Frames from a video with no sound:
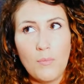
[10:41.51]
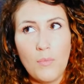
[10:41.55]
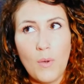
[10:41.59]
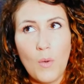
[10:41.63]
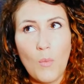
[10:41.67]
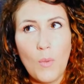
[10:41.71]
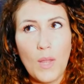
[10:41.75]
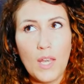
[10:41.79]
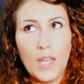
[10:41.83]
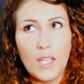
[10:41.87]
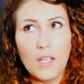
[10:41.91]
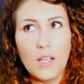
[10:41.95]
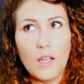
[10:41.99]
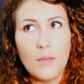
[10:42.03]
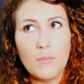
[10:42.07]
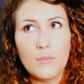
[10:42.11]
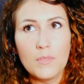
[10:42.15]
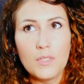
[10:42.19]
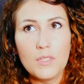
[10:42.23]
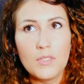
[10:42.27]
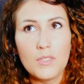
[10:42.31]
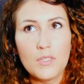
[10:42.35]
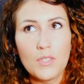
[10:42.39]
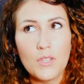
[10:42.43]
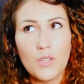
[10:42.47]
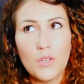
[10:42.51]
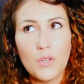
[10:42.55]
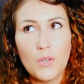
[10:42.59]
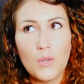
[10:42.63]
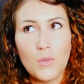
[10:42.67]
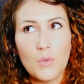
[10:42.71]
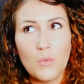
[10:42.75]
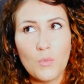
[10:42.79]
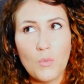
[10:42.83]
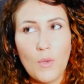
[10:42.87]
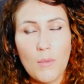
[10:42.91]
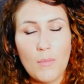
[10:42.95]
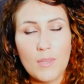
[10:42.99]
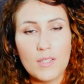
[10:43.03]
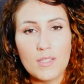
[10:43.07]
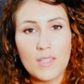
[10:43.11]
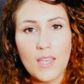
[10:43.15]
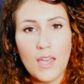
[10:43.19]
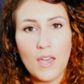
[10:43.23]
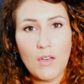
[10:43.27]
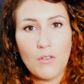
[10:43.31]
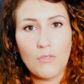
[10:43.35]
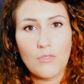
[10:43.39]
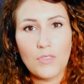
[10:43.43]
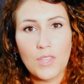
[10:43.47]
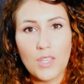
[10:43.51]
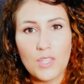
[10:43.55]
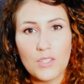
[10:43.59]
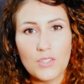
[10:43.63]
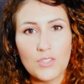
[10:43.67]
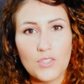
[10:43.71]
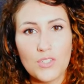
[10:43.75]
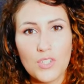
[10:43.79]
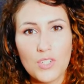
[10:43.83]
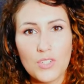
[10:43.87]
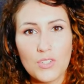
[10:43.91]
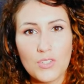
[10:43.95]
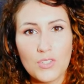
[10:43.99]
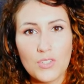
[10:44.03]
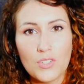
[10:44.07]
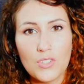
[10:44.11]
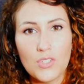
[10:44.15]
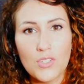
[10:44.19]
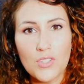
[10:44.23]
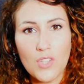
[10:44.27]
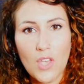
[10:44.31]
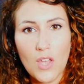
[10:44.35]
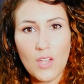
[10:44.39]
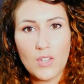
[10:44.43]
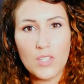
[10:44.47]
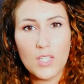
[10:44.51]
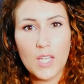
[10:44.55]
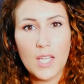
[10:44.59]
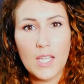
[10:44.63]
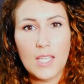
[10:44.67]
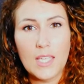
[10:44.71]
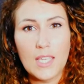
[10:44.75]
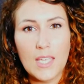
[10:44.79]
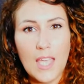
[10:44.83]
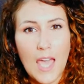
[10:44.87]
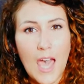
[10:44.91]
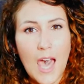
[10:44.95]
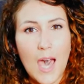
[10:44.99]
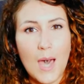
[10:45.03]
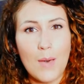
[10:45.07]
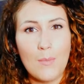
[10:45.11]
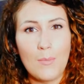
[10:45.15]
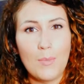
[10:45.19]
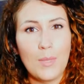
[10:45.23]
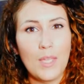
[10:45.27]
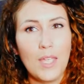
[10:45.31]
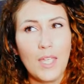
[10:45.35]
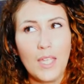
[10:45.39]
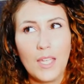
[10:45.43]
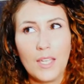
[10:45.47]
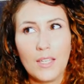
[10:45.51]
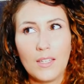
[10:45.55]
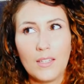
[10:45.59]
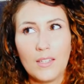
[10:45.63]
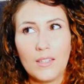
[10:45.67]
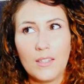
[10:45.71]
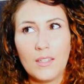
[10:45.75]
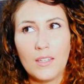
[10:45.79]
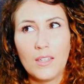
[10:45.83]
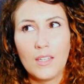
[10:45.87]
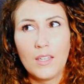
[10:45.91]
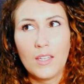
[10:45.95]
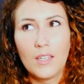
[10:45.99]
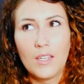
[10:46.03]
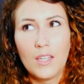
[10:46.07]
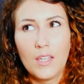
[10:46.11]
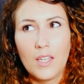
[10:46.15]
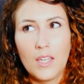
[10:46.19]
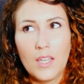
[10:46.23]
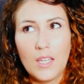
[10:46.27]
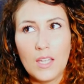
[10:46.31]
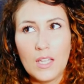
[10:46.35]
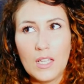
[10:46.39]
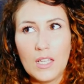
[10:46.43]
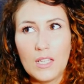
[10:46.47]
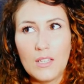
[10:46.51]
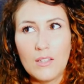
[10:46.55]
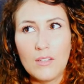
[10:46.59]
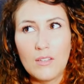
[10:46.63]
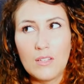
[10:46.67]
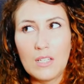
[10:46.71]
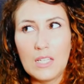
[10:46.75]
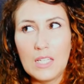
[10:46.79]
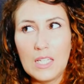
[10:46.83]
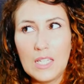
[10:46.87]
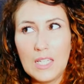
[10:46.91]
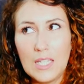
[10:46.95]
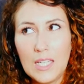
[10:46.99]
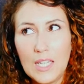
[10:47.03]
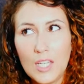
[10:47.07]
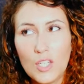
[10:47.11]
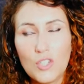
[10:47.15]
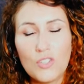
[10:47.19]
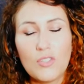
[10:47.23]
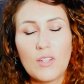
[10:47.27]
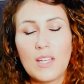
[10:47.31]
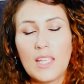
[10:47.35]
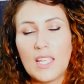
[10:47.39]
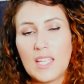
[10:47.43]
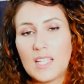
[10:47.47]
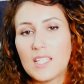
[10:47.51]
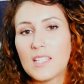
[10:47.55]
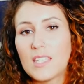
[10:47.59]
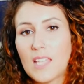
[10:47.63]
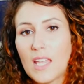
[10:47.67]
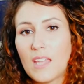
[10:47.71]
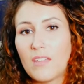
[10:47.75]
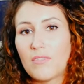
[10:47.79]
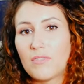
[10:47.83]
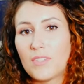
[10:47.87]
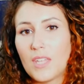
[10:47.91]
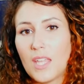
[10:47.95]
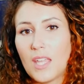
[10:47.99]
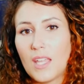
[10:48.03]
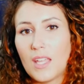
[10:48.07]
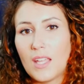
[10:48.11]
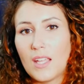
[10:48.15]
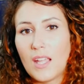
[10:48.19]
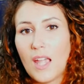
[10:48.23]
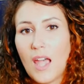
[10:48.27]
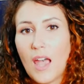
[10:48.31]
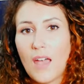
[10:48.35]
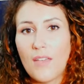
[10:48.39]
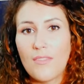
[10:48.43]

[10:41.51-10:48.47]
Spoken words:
But when it comes to women's health, there's just such a gap in literally in safety.